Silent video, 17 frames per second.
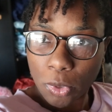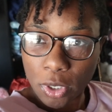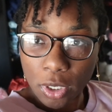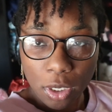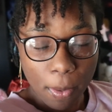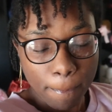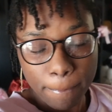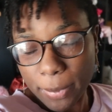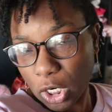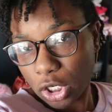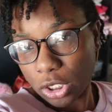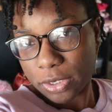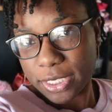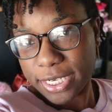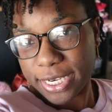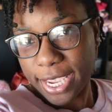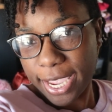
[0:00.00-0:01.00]
we're gonna mark
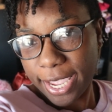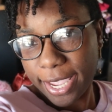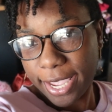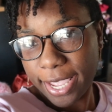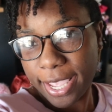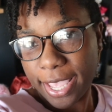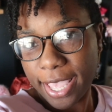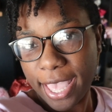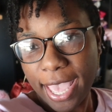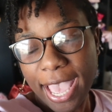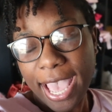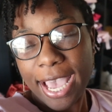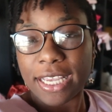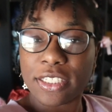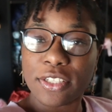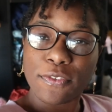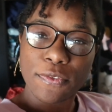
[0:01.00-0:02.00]
today
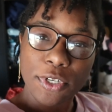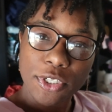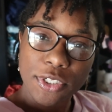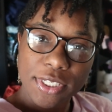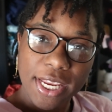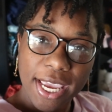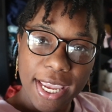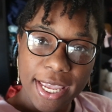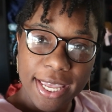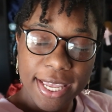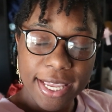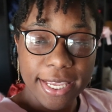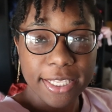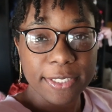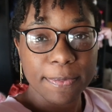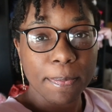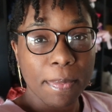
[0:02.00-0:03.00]
as the first day.
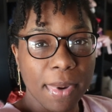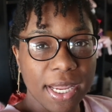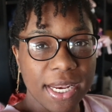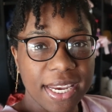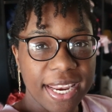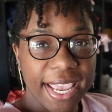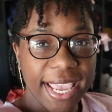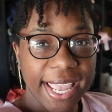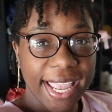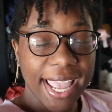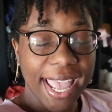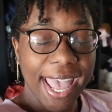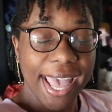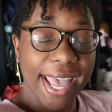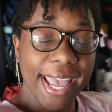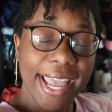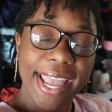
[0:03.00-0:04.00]
It is Monday
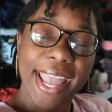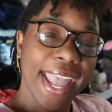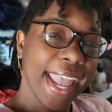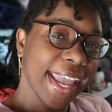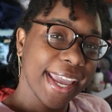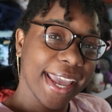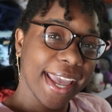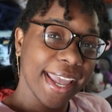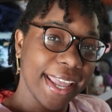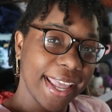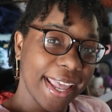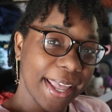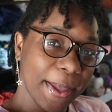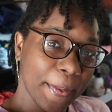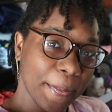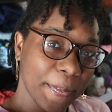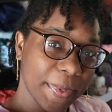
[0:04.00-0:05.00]
at 8
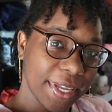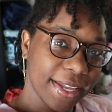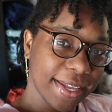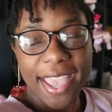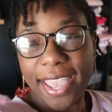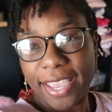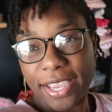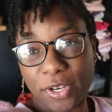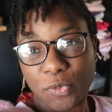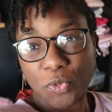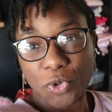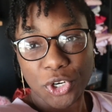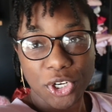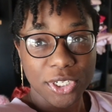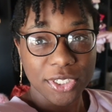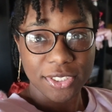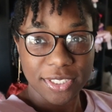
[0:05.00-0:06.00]
a.m. And we're
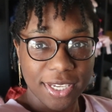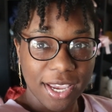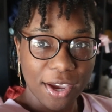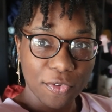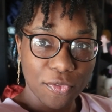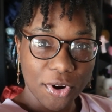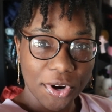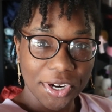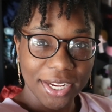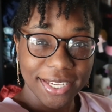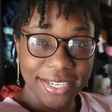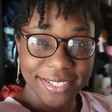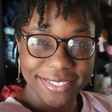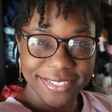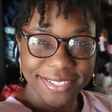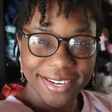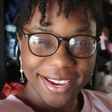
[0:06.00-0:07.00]
gonna see how far I
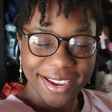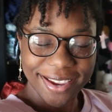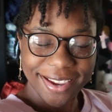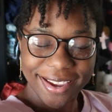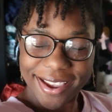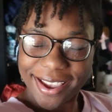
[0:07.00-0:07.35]
get today.